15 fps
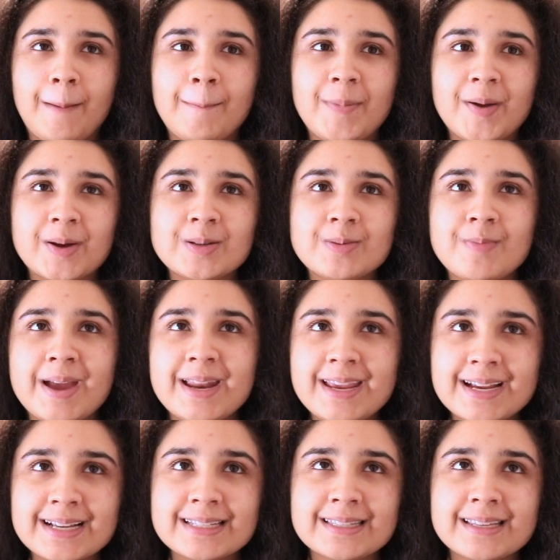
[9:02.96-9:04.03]
because
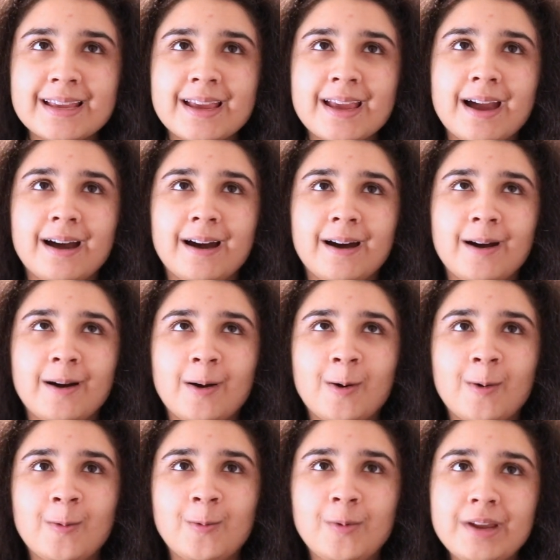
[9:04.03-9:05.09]
medics,
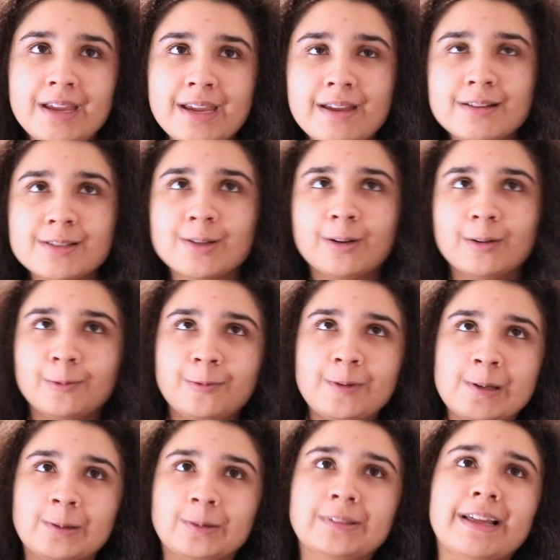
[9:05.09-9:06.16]
we sort of
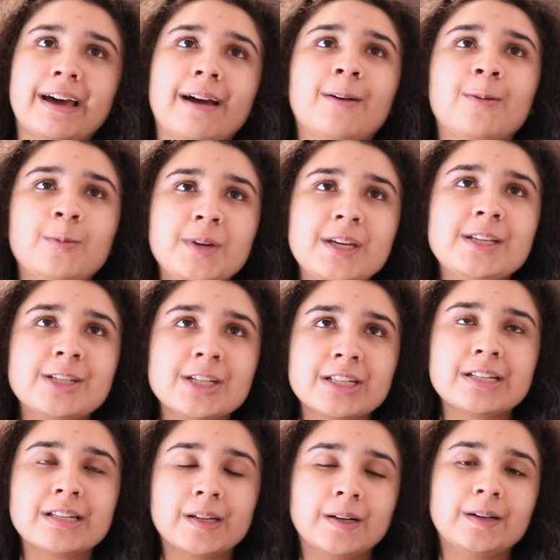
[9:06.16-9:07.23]
feel that we
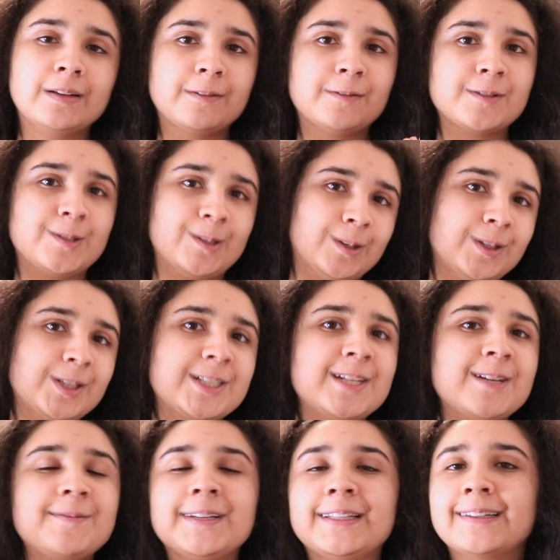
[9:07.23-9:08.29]
just learn the
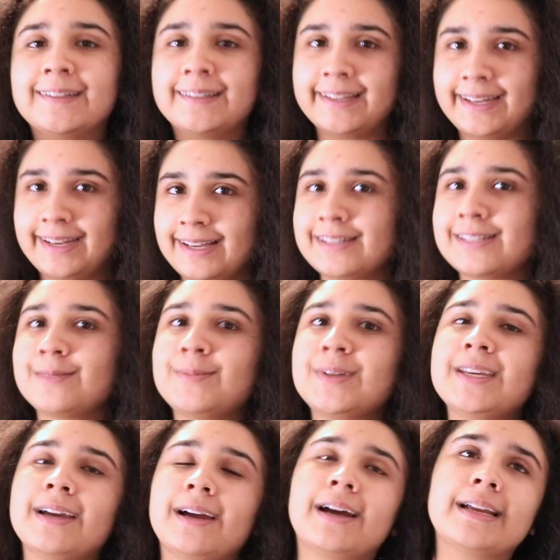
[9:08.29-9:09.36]
physiology, we learn the
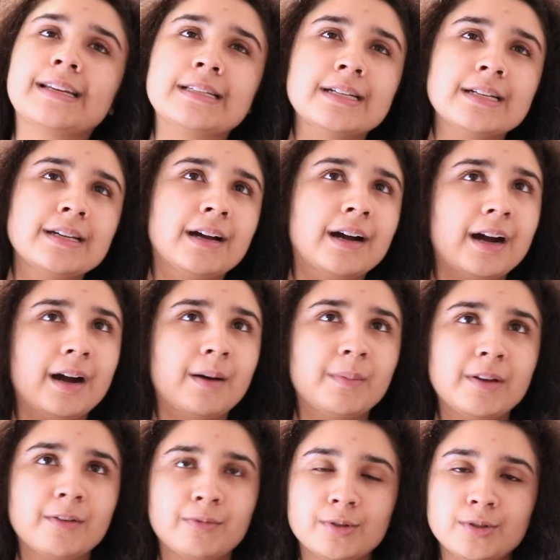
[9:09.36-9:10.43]
anatomy, and
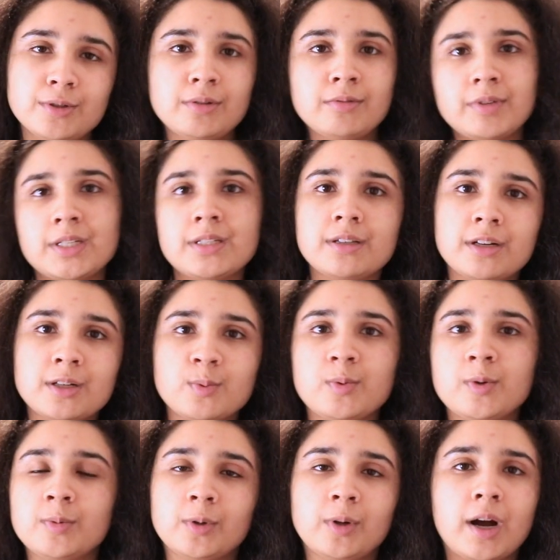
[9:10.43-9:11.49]
if we're doing research,
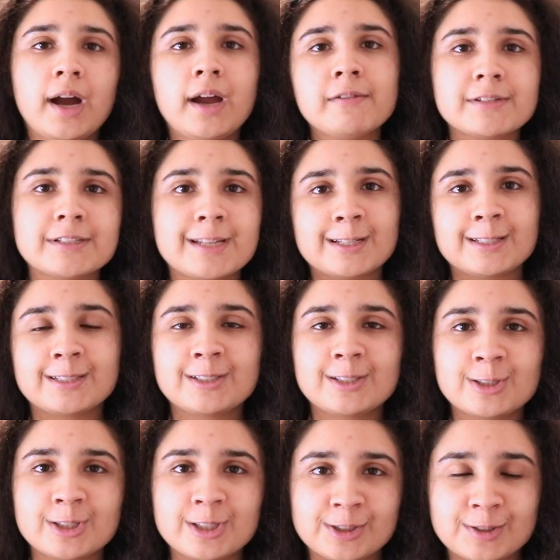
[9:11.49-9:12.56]
we will hire a
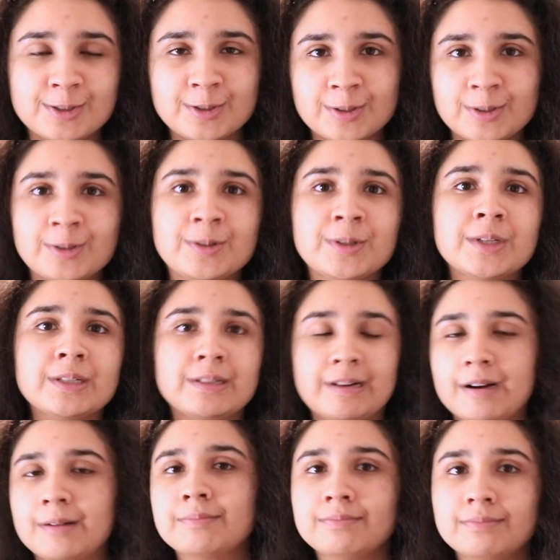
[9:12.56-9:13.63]
statistician to
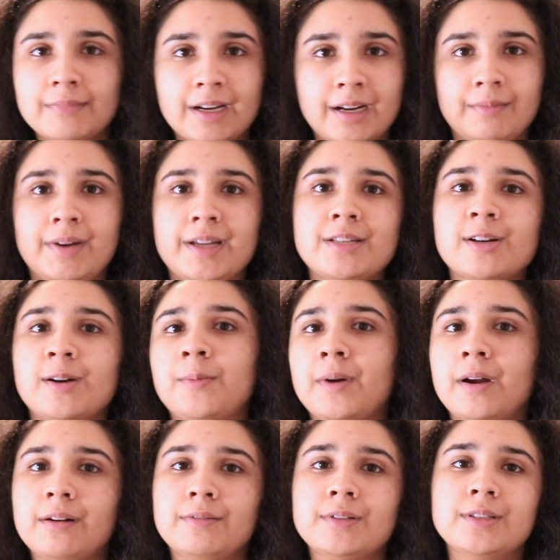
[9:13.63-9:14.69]
come
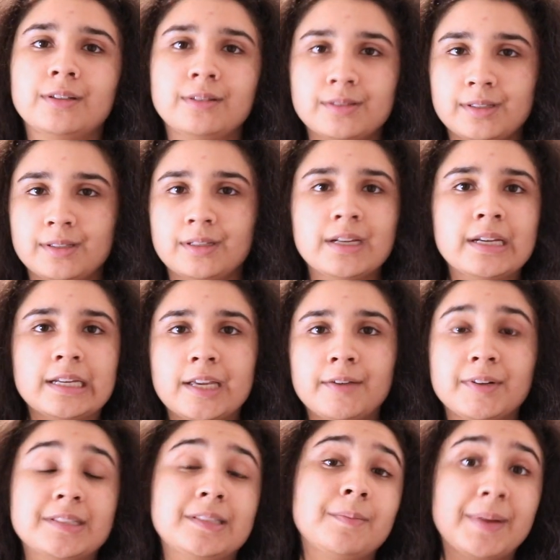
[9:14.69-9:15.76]
interpret our results and
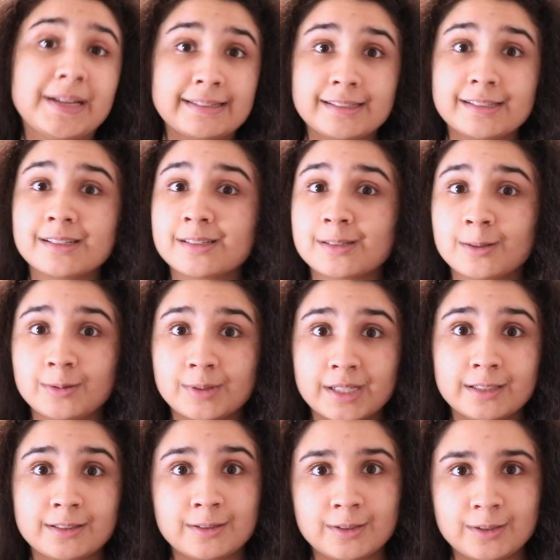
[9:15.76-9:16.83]
give us the best statistical
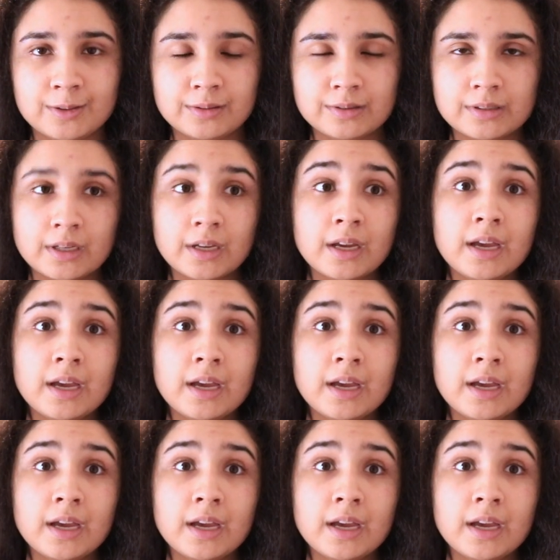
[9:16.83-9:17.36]
test to use.